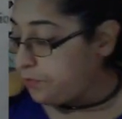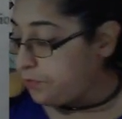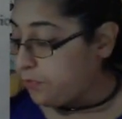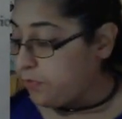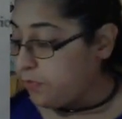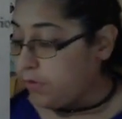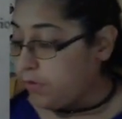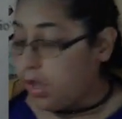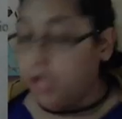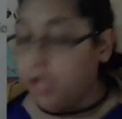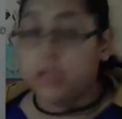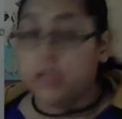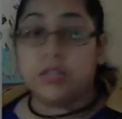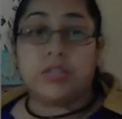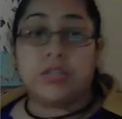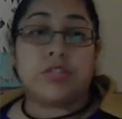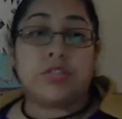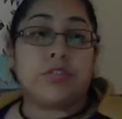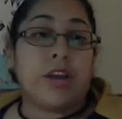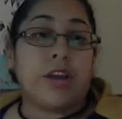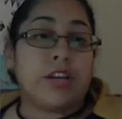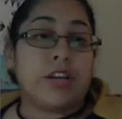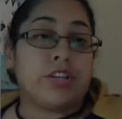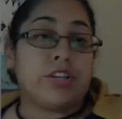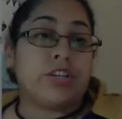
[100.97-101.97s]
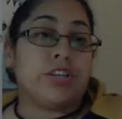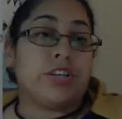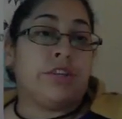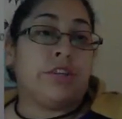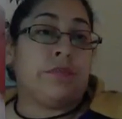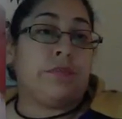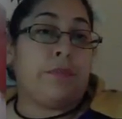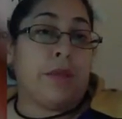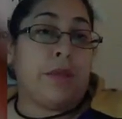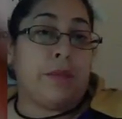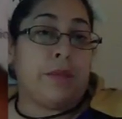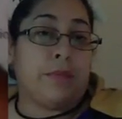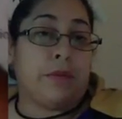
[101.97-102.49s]
little scratch sheet of
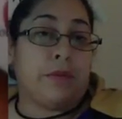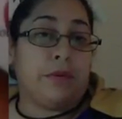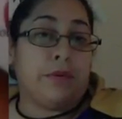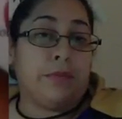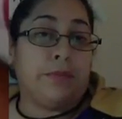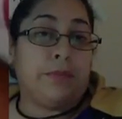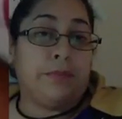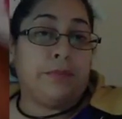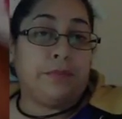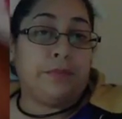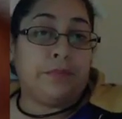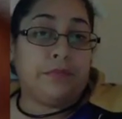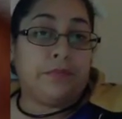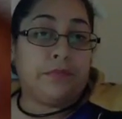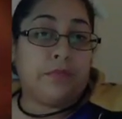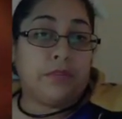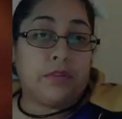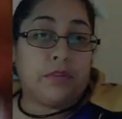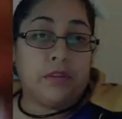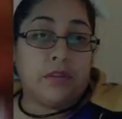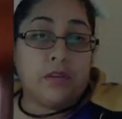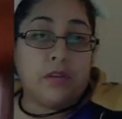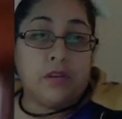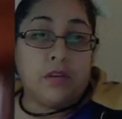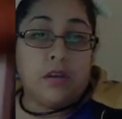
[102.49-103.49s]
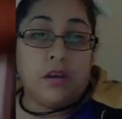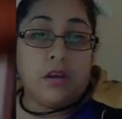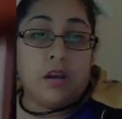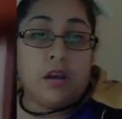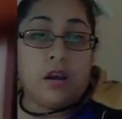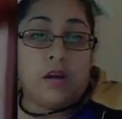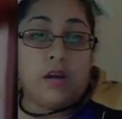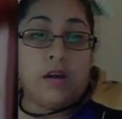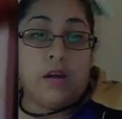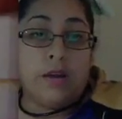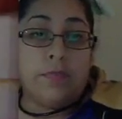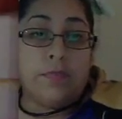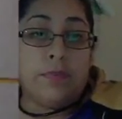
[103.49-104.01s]
paper. All
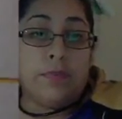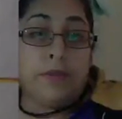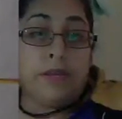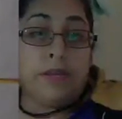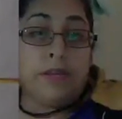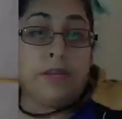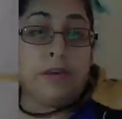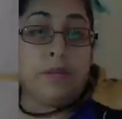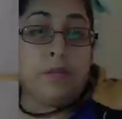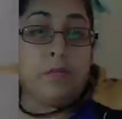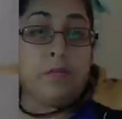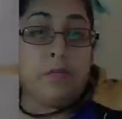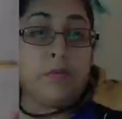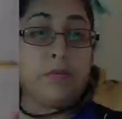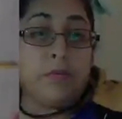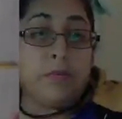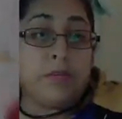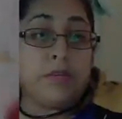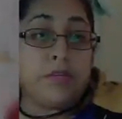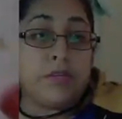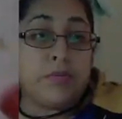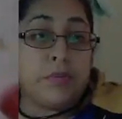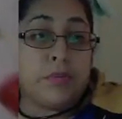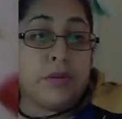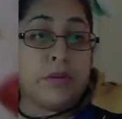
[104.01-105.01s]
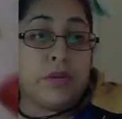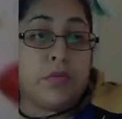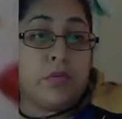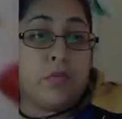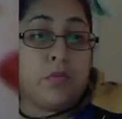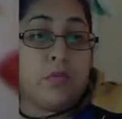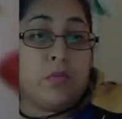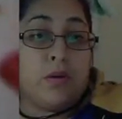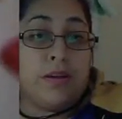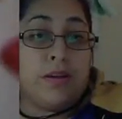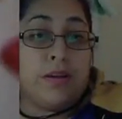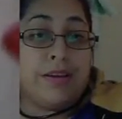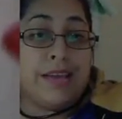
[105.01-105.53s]
right, pick a number between
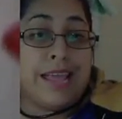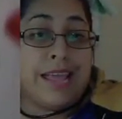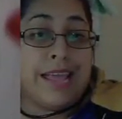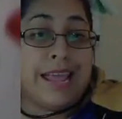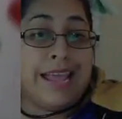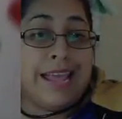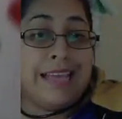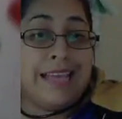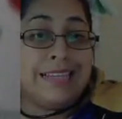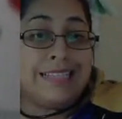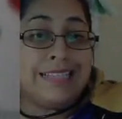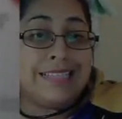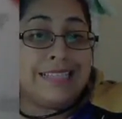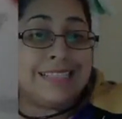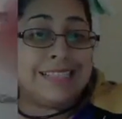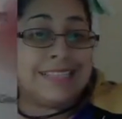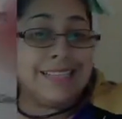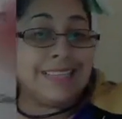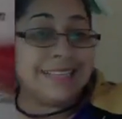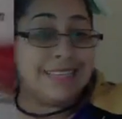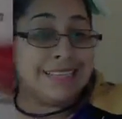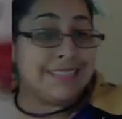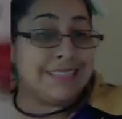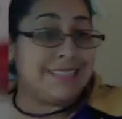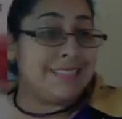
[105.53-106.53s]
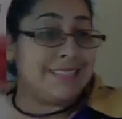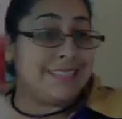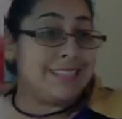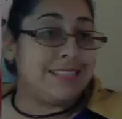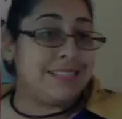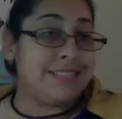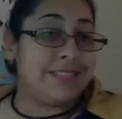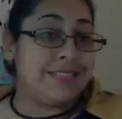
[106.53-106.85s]
1 and 6.